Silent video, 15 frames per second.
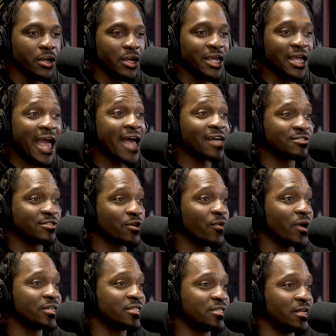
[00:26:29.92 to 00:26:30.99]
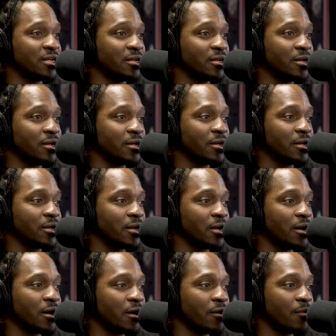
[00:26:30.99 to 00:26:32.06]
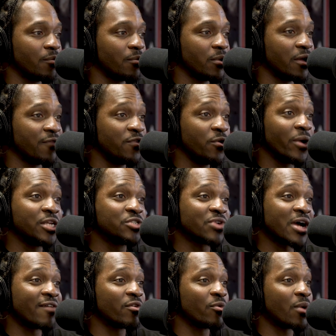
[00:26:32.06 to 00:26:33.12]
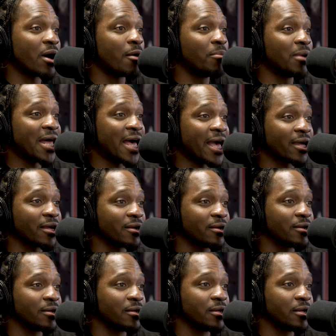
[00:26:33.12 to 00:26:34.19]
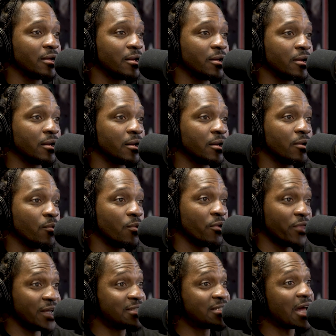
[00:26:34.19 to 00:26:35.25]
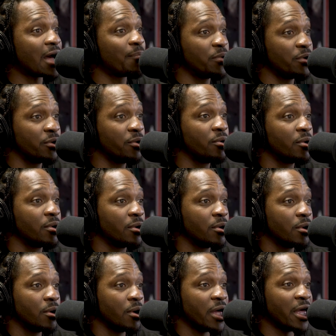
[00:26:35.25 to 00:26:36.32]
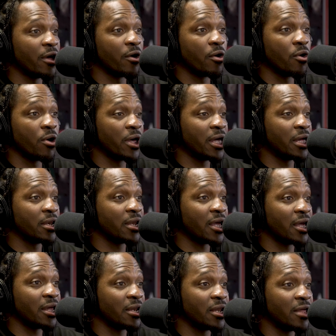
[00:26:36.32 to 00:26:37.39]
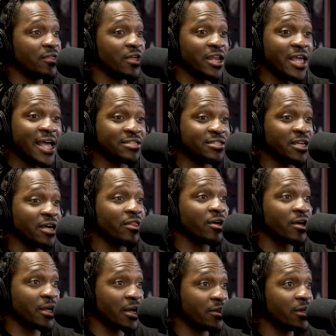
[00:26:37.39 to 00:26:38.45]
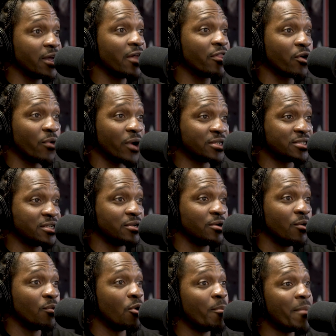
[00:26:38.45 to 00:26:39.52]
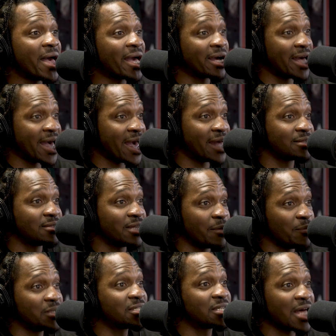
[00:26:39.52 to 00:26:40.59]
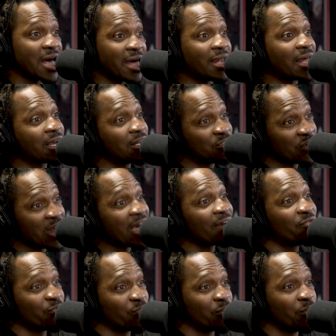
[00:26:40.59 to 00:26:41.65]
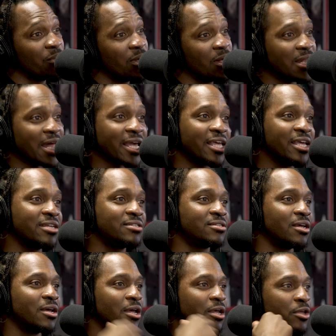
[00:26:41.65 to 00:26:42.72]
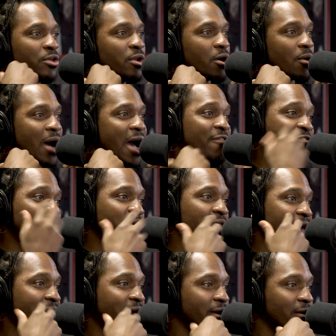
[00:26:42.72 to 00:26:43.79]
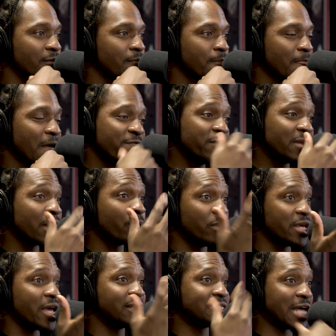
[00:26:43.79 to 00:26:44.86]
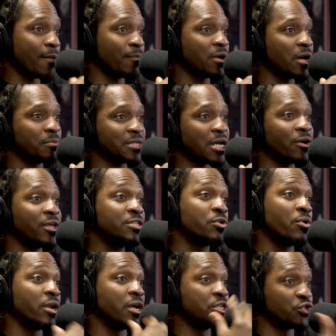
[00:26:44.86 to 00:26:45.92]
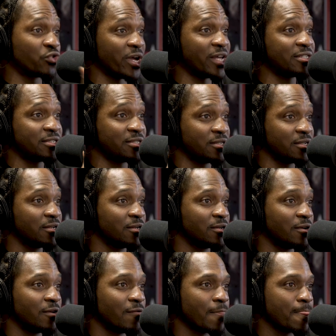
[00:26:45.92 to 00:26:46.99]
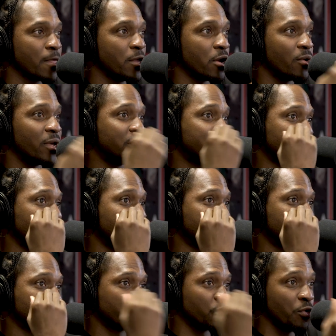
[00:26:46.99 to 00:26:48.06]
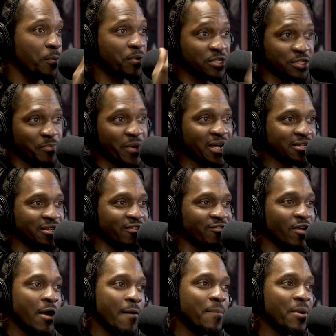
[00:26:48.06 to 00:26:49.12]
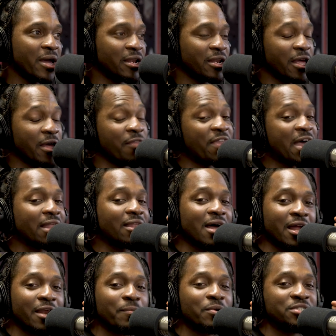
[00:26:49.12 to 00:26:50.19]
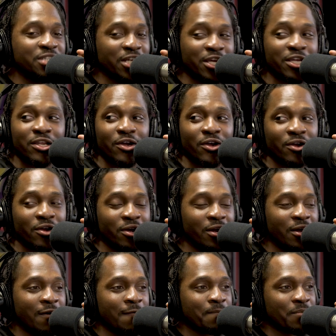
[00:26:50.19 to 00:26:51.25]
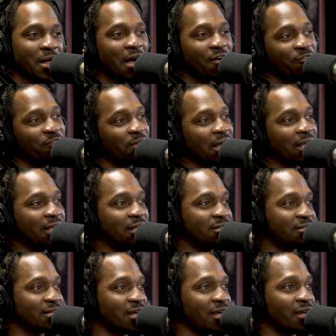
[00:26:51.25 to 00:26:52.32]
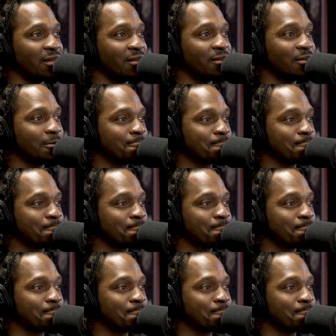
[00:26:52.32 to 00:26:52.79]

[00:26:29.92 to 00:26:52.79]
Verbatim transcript: he asked the question, if you ain't driving while black, will they stop you? And then he asked the other question, will MAGA hats let me mm-hmm. slide like a drive-through? Like, he's, you know, I feel like when Ye's album comes out, he's going to address, you know, his true perspective. Mm-hmm. But in that line in particular, I feel like he's saying,